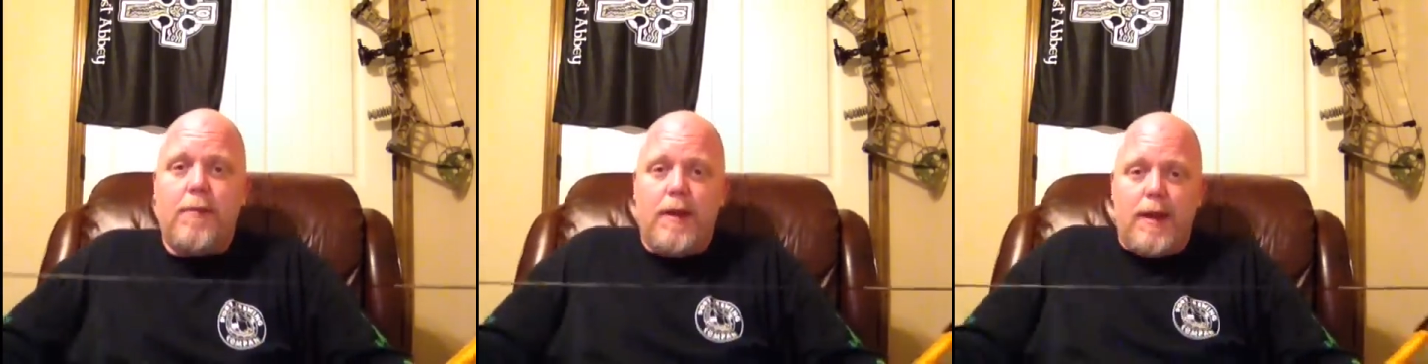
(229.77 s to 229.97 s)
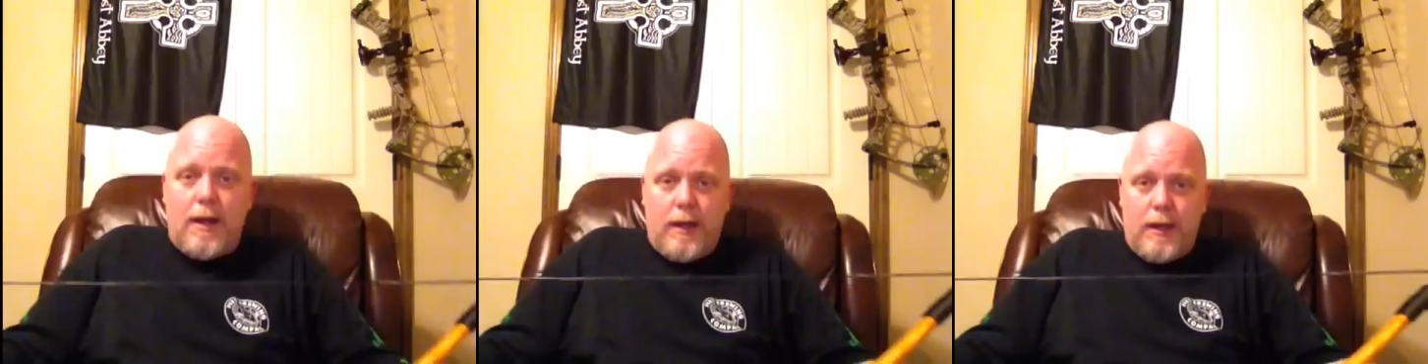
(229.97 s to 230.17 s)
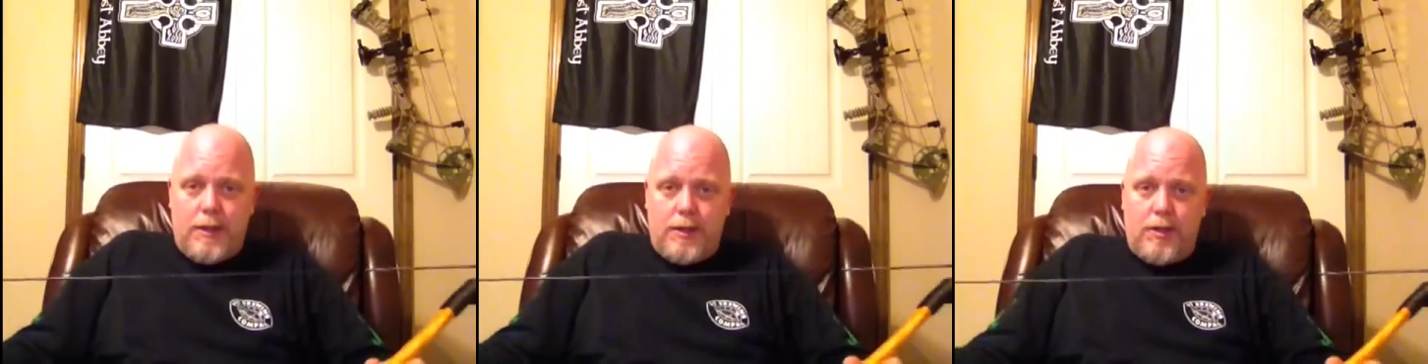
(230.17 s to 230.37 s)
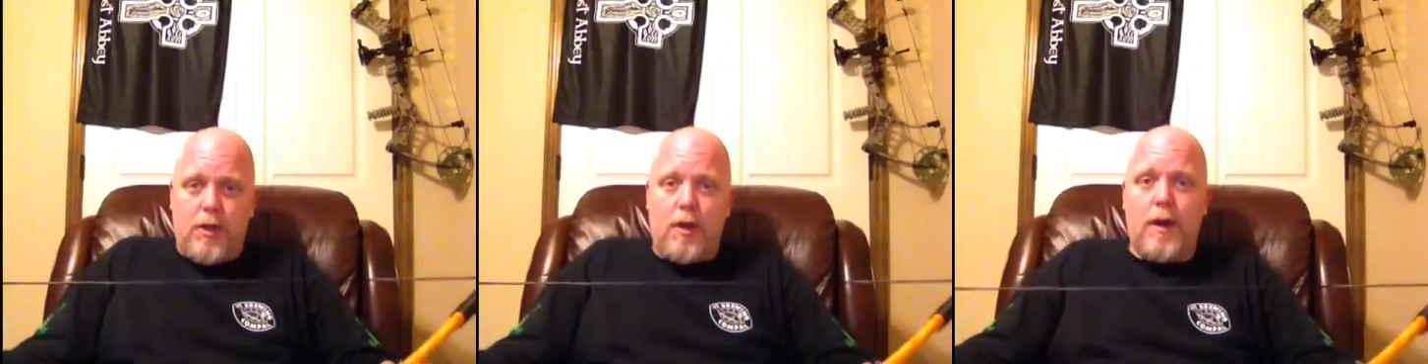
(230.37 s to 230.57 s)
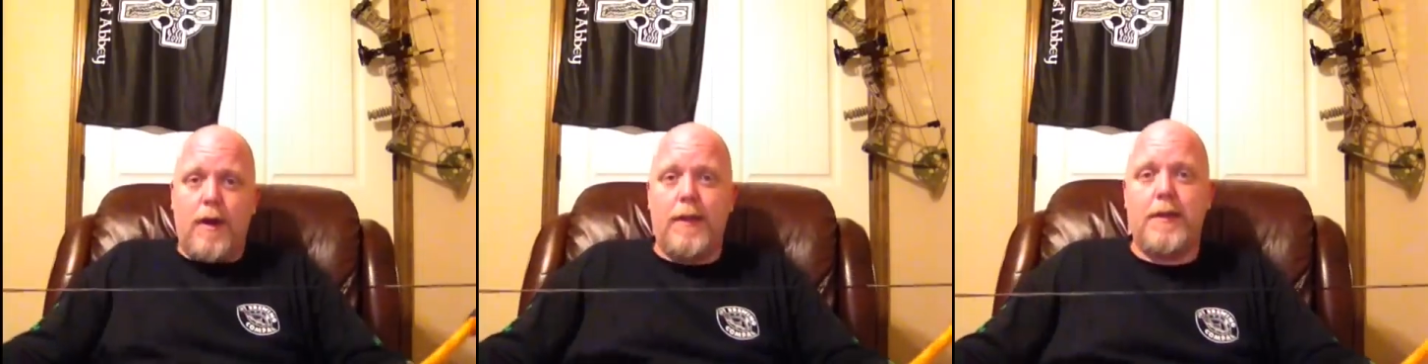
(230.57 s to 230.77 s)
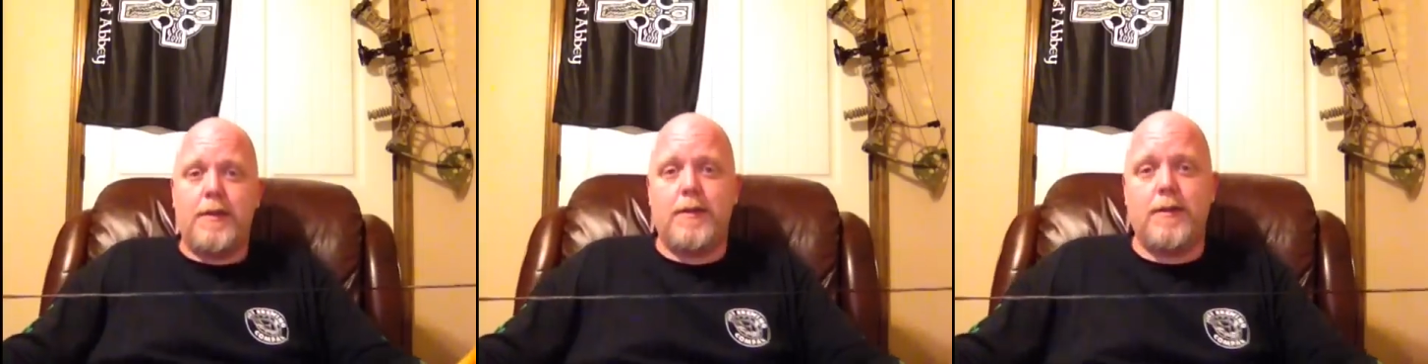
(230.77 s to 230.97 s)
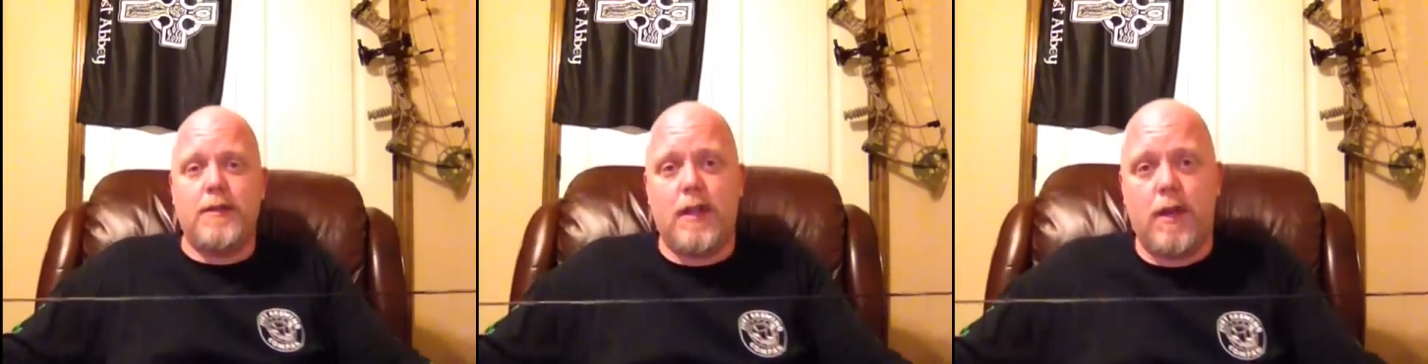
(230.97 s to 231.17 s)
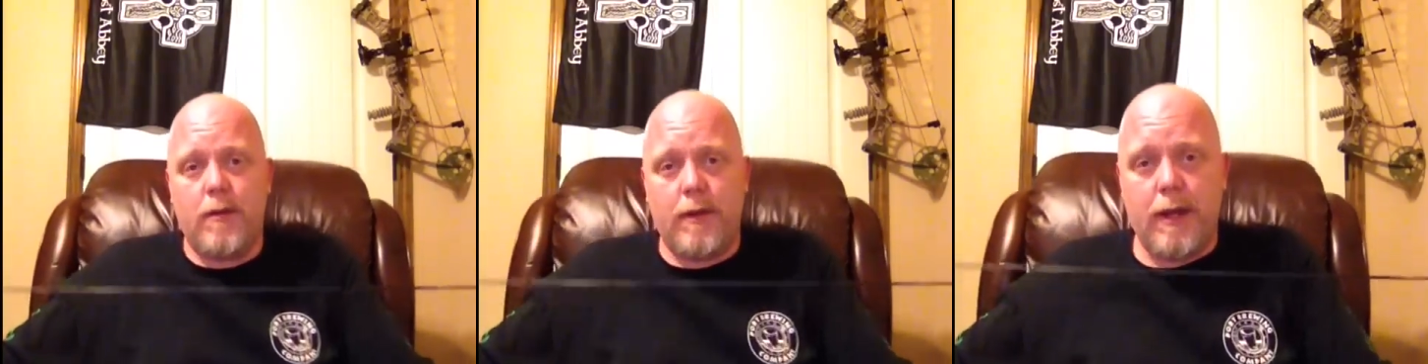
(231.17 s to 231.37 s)
but I'll let you know how that turns
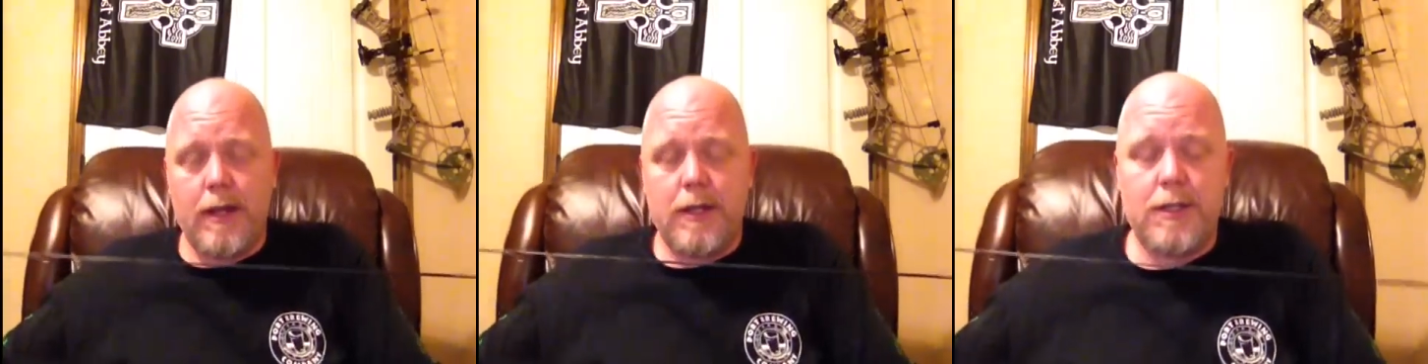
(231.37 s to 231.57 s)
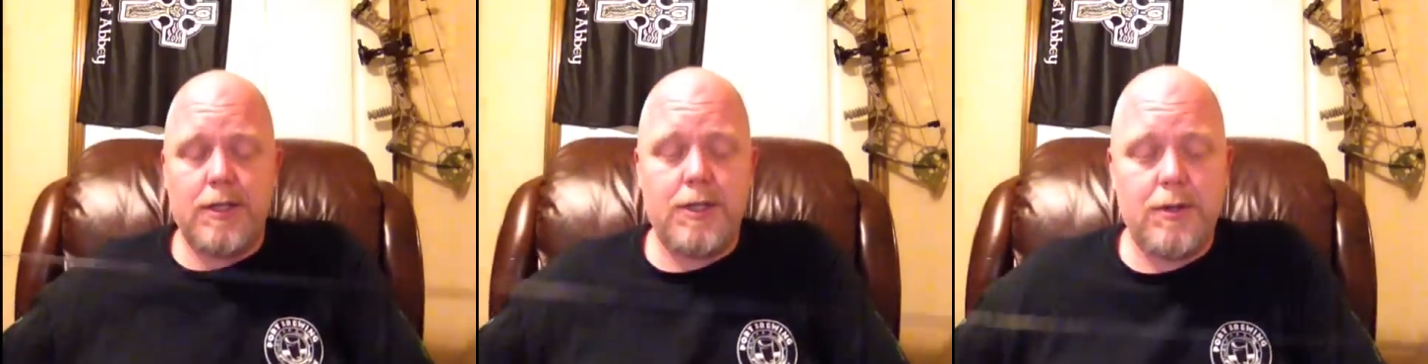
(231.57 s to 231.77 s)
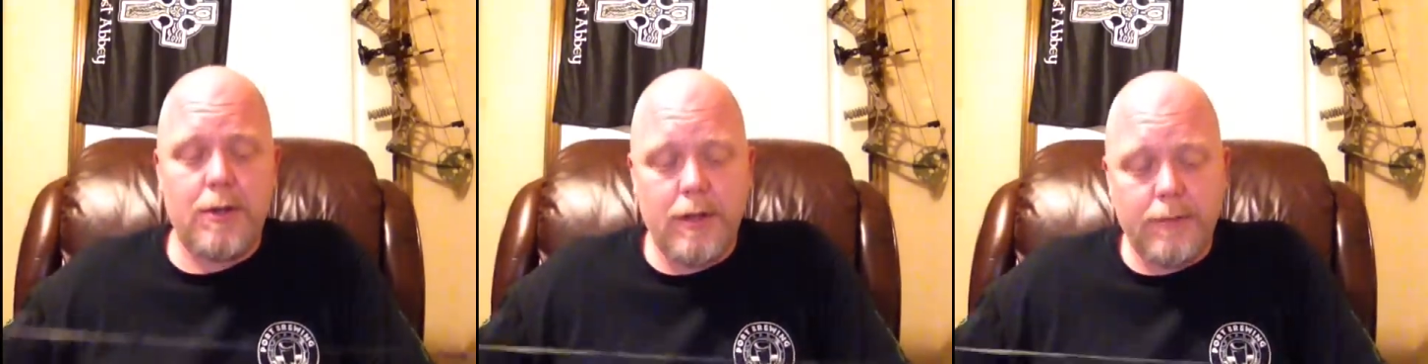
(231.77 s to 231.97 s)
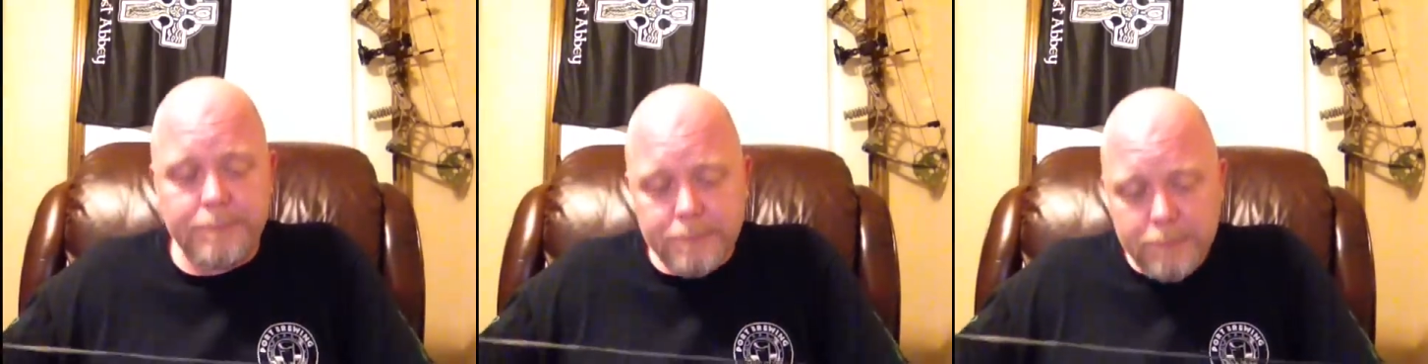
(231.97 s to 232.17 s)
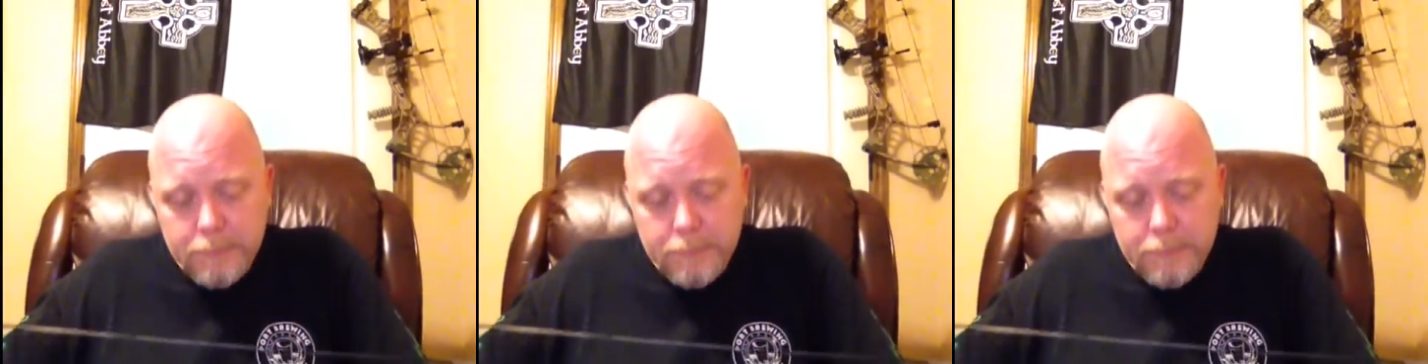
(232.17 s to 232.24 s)
out when I get to shoot it.